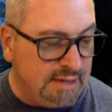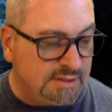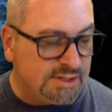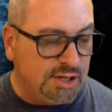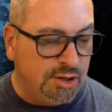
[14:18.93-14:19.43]

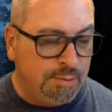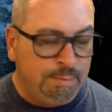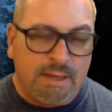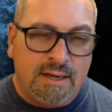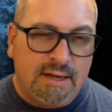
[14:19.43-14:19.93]
so
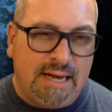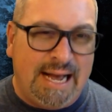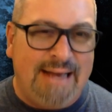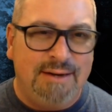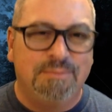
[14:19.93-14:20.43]

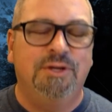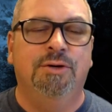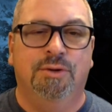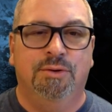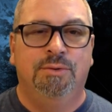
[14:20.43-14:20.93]
Adam
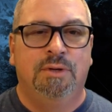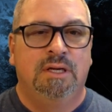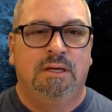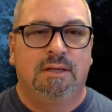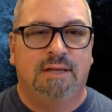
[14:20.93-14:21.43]
knew
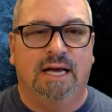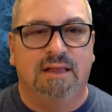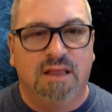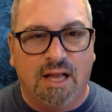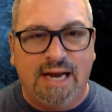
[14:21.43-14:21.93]
that
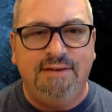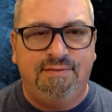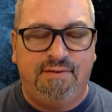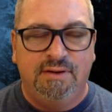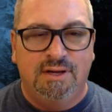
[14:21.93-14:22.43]

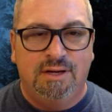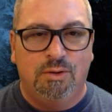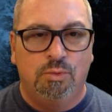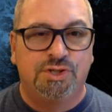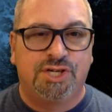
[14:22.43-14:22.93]
life
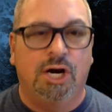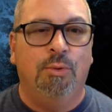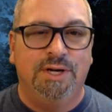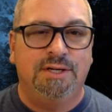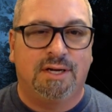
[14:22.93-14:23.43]
was
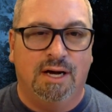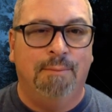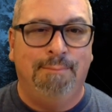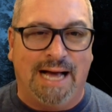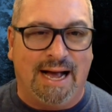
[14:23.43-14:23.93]
going to
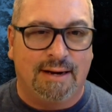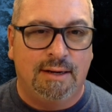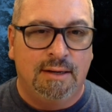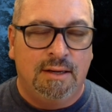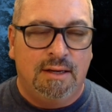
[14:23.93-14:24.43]
come back
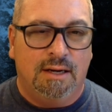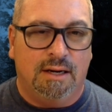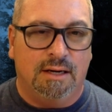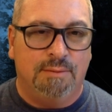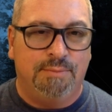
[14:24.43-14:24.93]

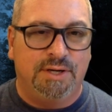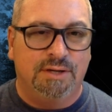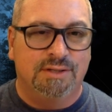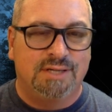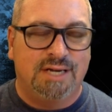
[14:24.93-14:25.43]

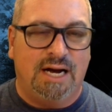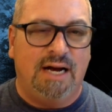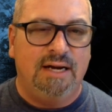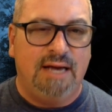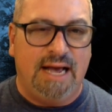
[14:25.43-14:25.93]
because
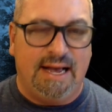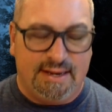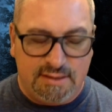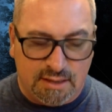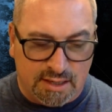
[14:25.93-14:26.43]
God
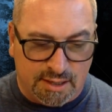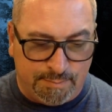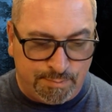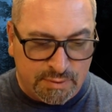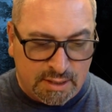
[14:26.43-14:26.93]
had
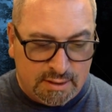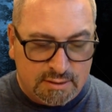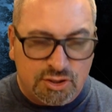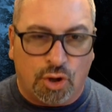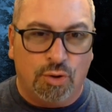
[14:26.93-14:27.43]

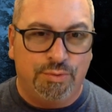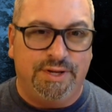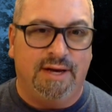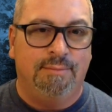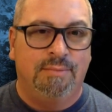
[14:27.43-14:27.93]
told
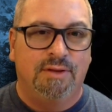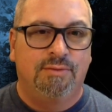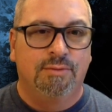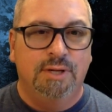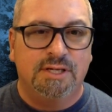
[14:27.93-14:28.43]
them
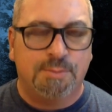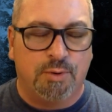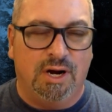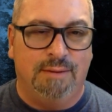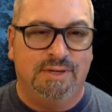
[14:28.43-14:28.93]
through this
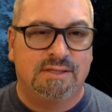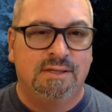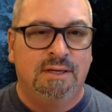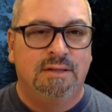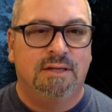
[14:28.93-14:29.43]

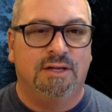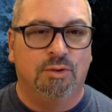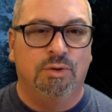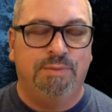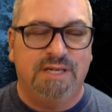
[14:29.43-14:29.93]
promise that
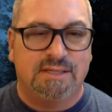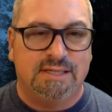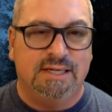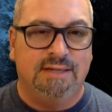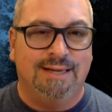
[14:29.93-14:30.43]
there would be a
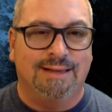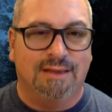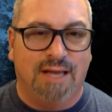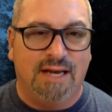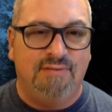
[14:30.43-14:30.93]
seed, that
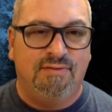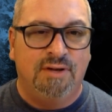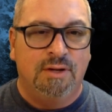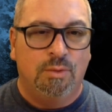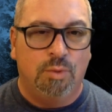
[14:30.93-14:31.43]
life
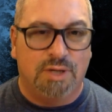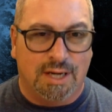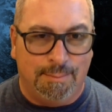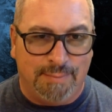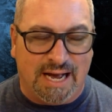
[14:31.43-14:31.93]
would
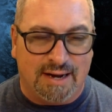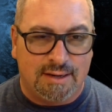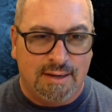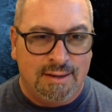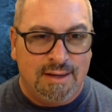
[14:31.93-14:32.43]
come
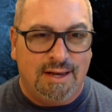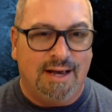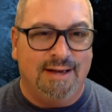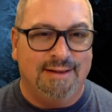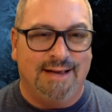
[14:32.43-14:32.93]
back,
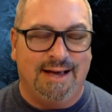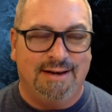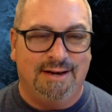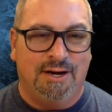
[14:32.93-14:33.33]
and that